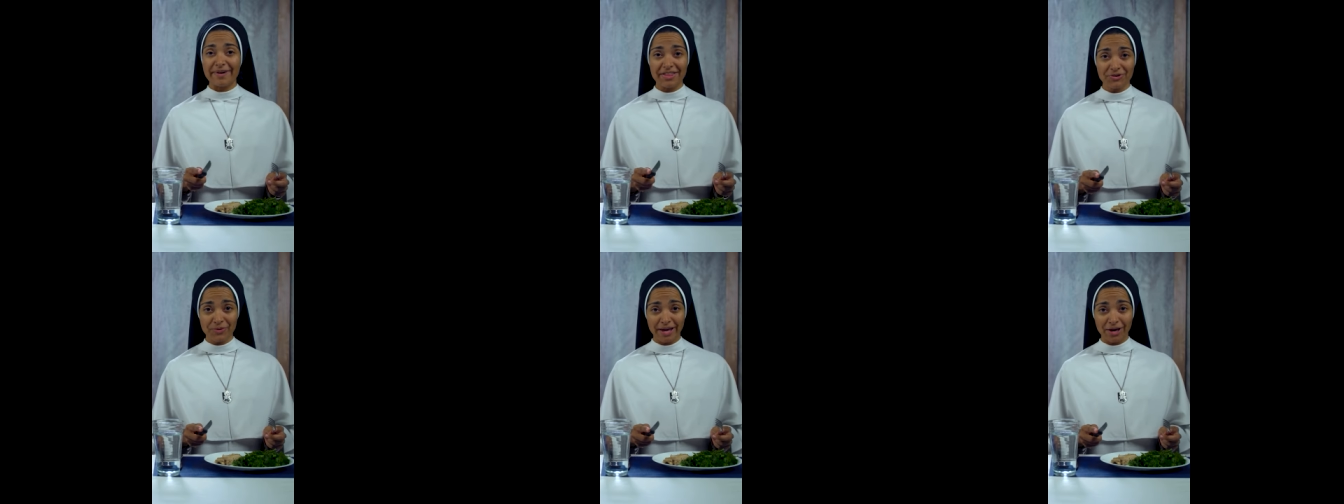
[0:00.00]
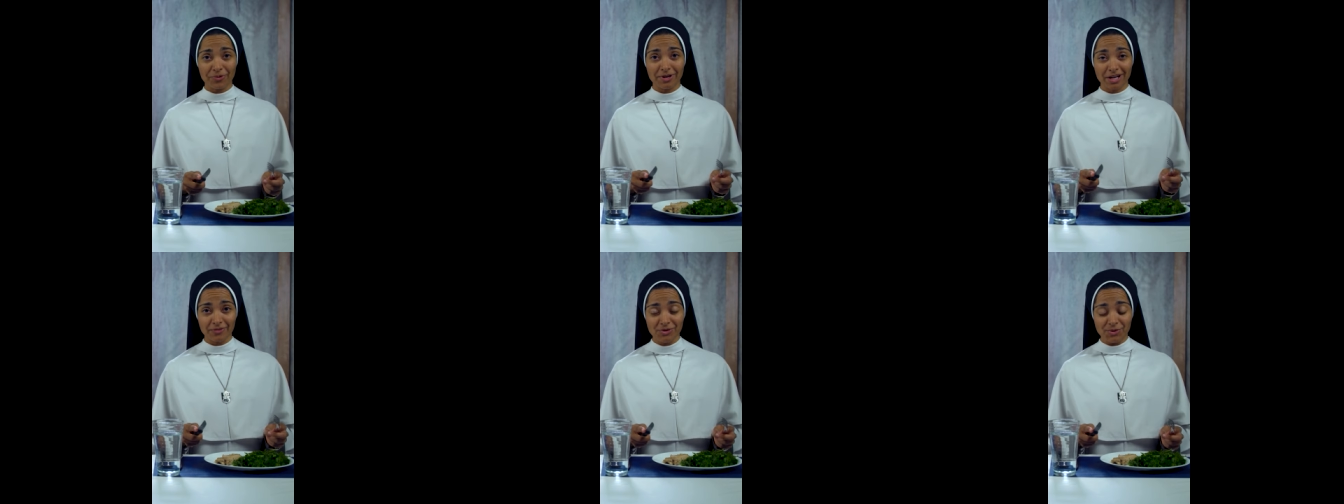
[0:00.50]
By the way,
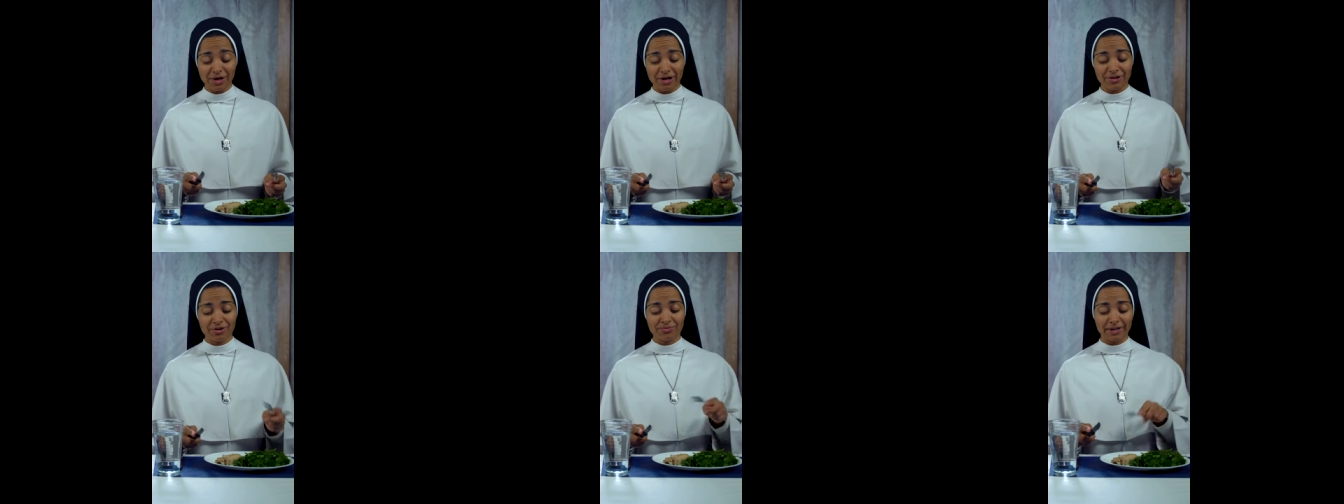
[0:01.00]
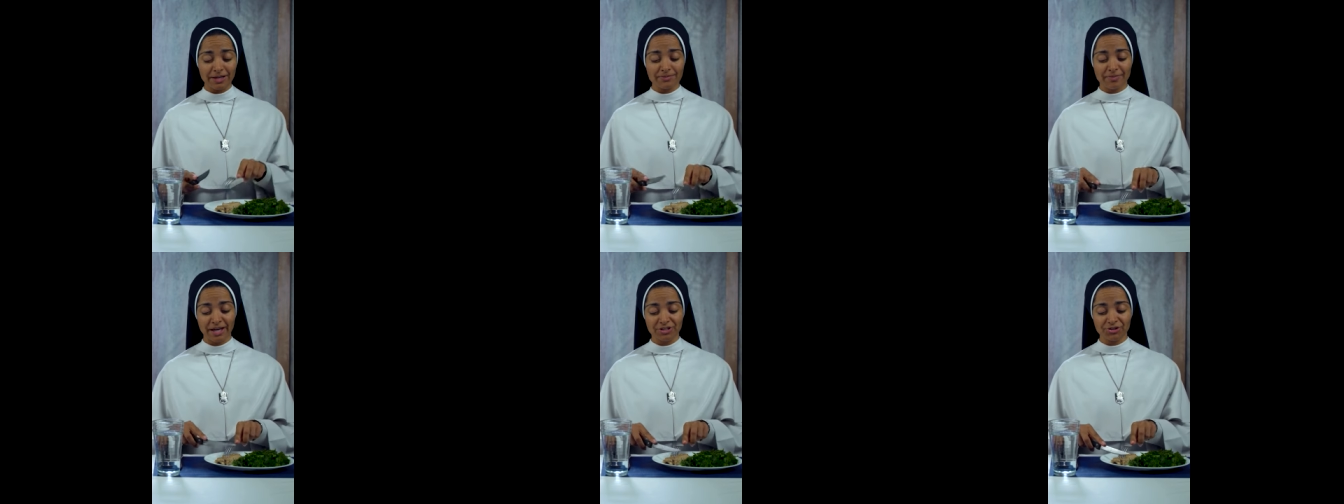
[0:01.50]
whenever you cut your meat,
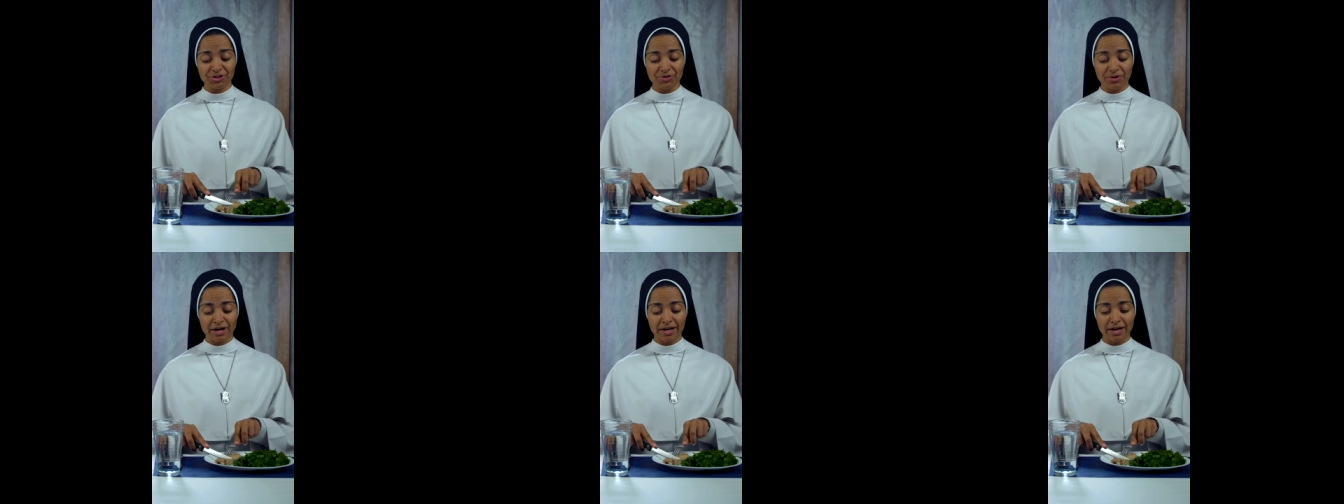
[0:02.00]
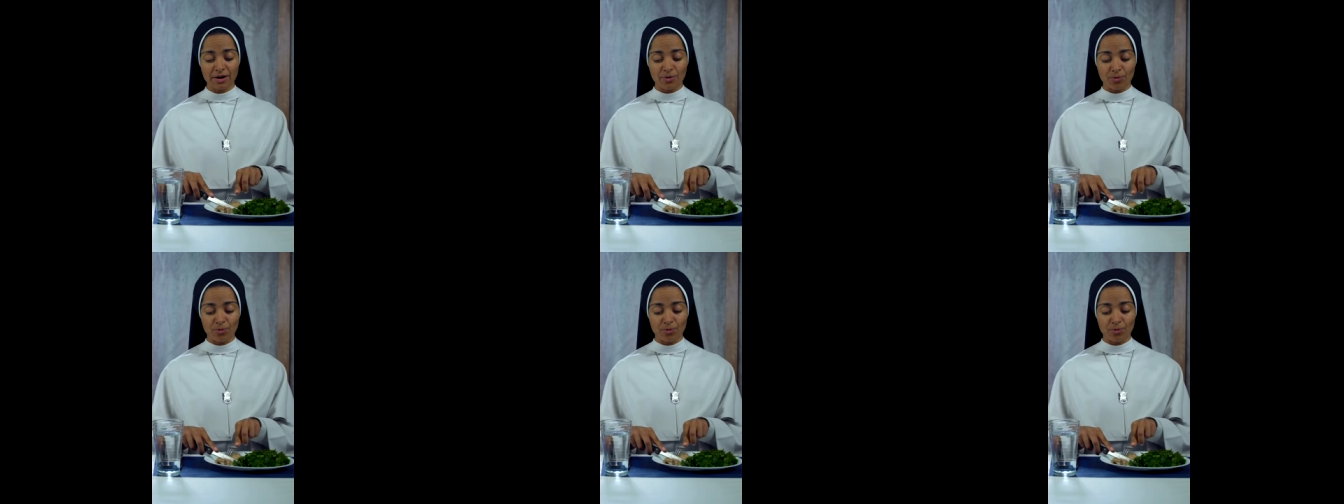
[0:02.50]
make sure you cut it